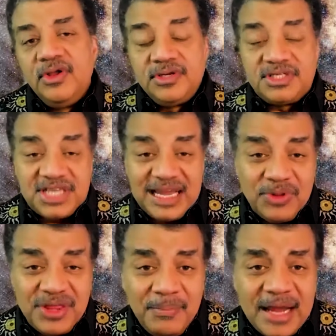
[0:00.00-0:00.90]
Same
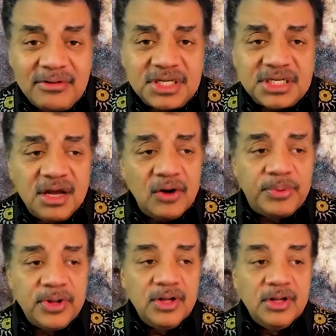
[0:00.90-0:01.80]
with a microscope.
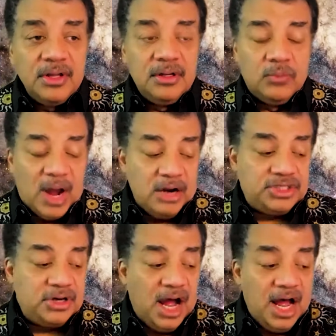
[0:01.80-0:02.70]
Why aren't
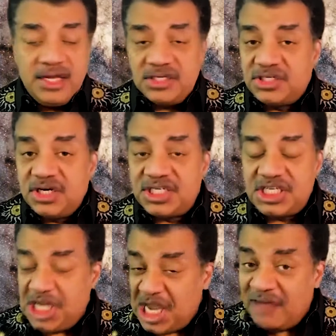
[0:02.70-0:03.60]
your eyes just
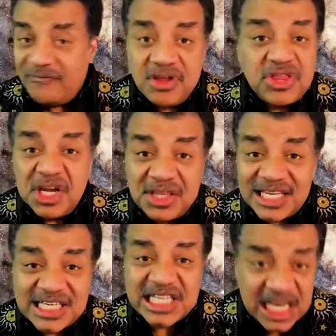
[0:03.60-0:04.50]
seeing everything
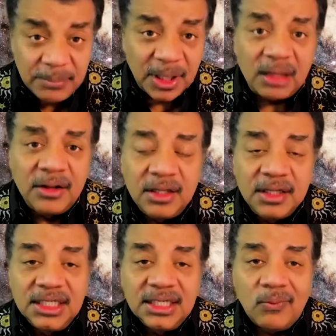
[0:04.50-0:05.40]
that's seeable?
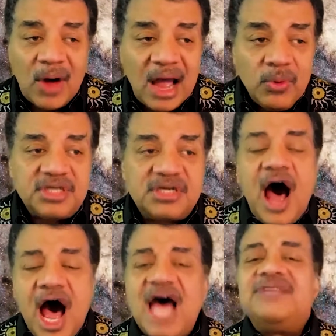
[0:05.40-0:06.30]
Why would
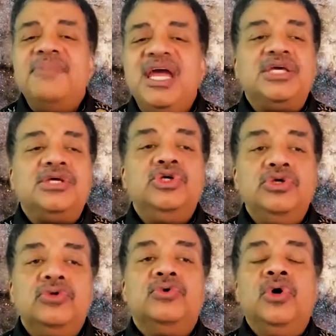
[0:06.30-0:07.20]
God make
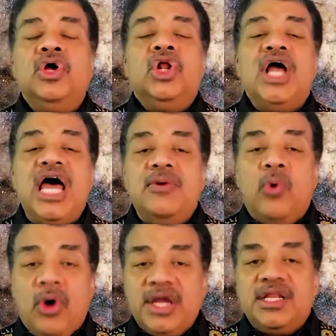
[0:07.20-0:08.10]
you an
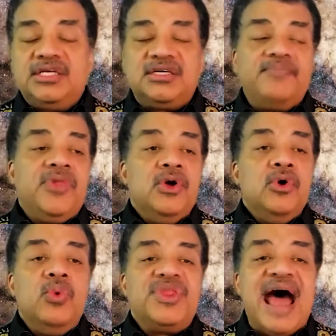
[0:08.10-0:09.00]
organism
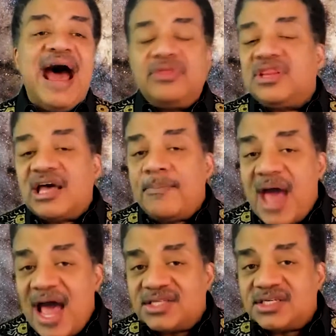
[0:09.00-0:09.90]
without the
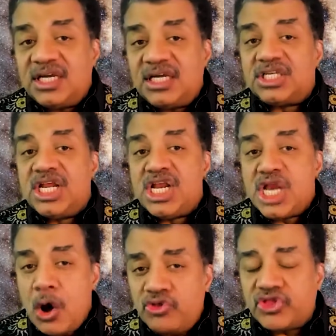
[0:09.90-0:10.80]
capacity to
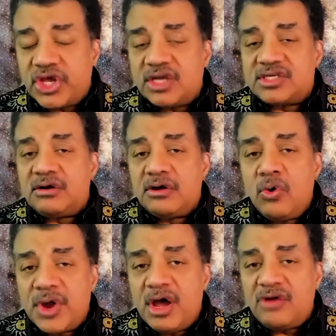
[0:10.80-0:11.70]
know things that are
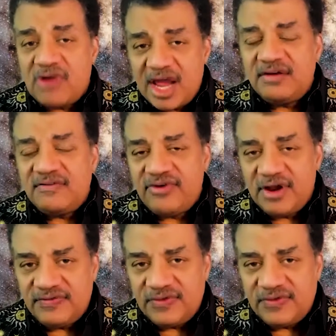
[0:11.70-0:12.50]
going on right in front of